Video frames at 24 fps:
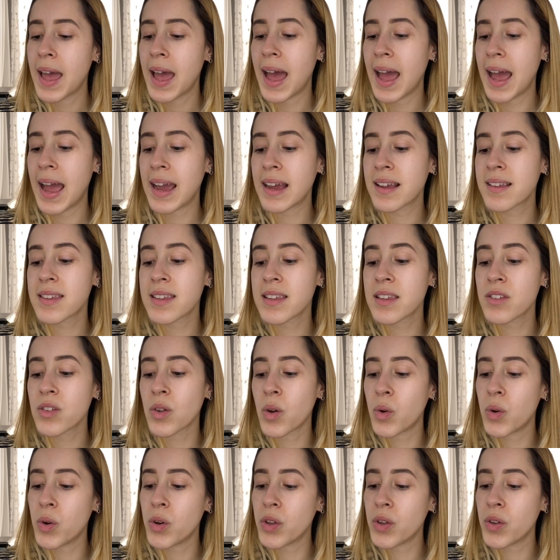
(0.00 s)
excess
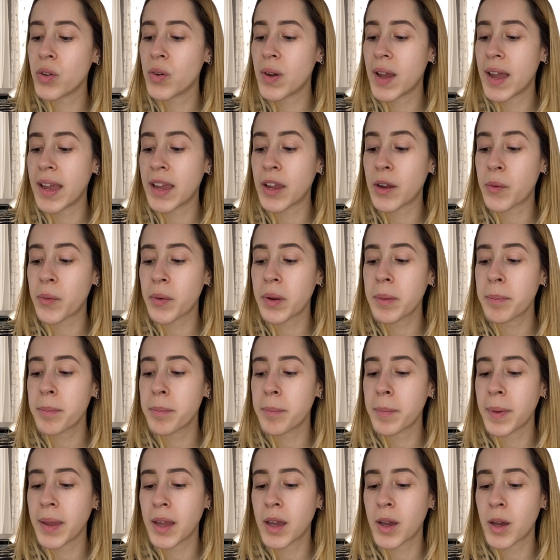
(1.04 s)
oil and grip
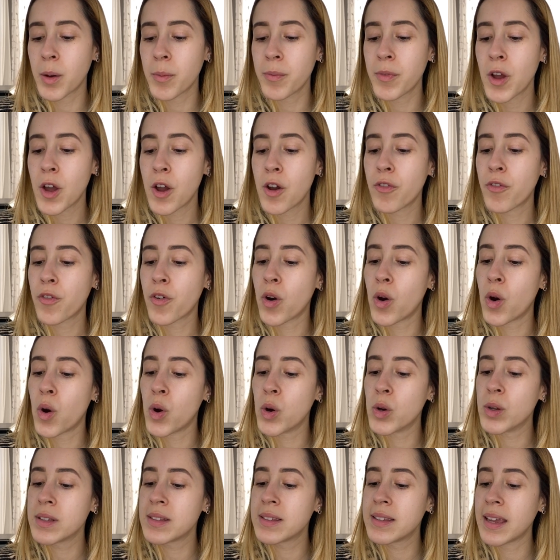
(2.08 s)
makeup for
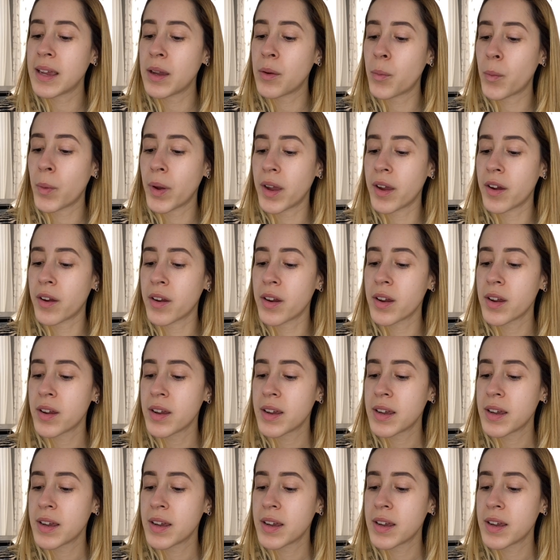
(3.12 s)
all day wear.